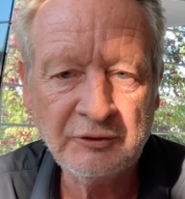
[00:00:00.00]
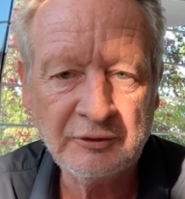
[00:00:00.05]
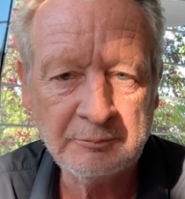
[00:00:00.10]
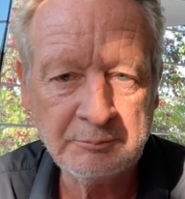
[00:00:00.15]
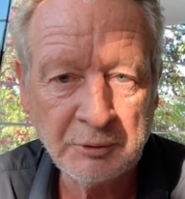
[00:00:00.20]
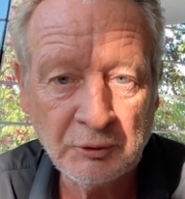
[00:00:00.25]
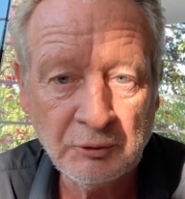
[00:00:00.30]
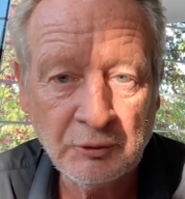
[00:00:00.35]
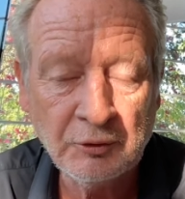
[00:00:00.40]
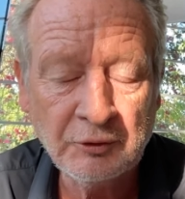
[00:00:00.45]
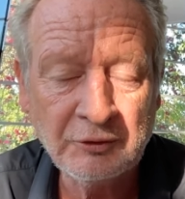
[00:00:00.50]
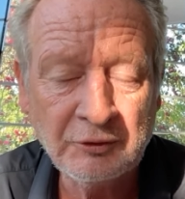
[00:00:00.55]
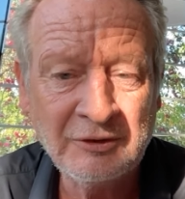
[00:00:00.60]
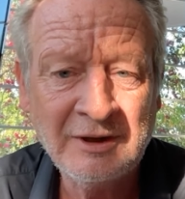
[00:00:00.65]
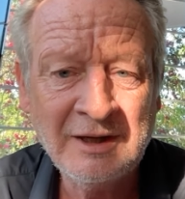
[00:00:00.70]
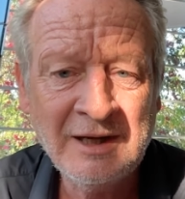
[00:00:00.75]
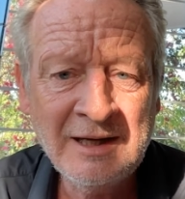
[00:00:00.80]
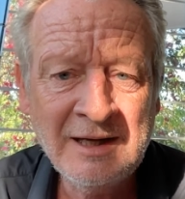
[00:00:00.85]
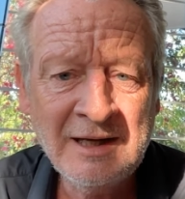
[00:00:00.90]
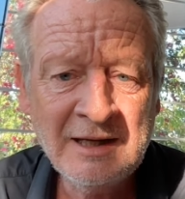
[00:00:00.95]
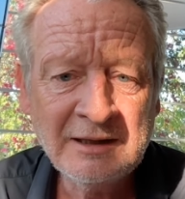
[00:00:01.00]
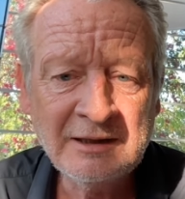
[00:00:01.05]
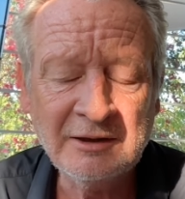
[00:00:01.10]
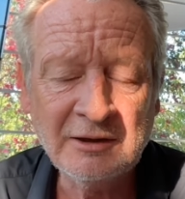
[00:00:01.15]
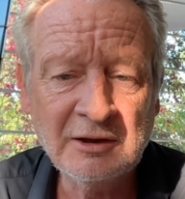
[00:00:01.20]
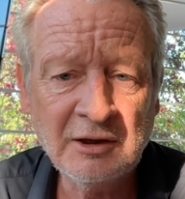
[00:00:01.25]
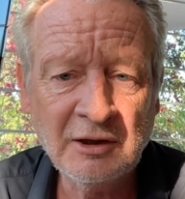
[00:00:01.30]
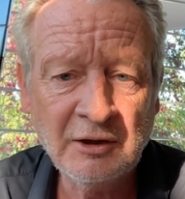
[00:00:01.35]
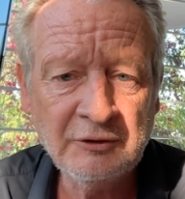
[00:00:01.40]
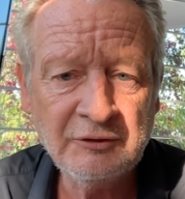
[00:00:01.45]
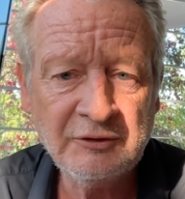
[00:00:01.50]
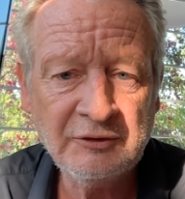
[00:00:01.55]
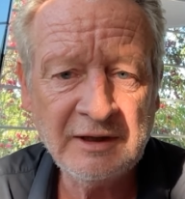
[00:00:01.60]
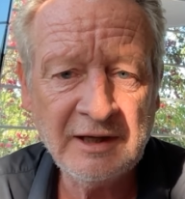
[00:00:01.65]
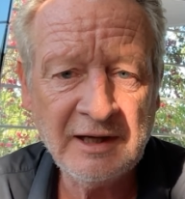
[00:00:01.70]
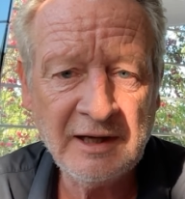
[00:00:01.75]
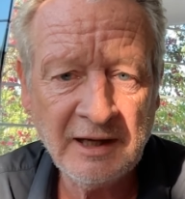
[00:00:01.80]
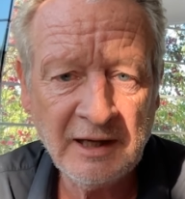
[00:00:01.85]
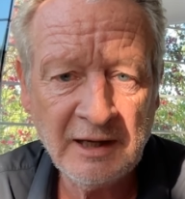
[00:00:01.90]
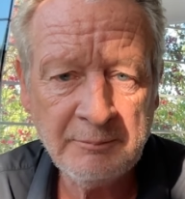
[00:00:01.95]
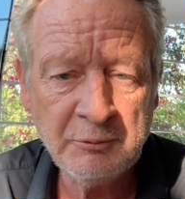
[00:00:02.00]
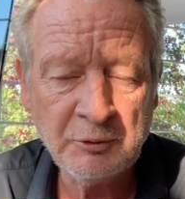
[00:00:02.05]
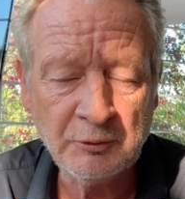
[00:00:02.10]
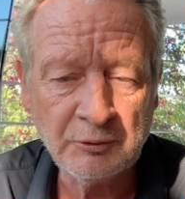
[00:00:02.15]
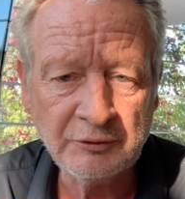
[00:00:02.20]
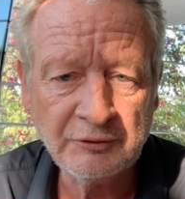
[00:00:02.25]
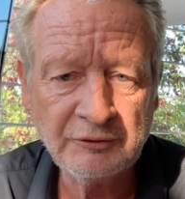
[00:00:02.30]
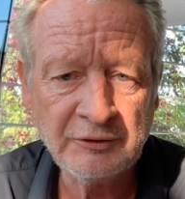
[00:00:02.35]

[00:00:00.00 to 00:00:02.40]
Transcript: the port can close the airport.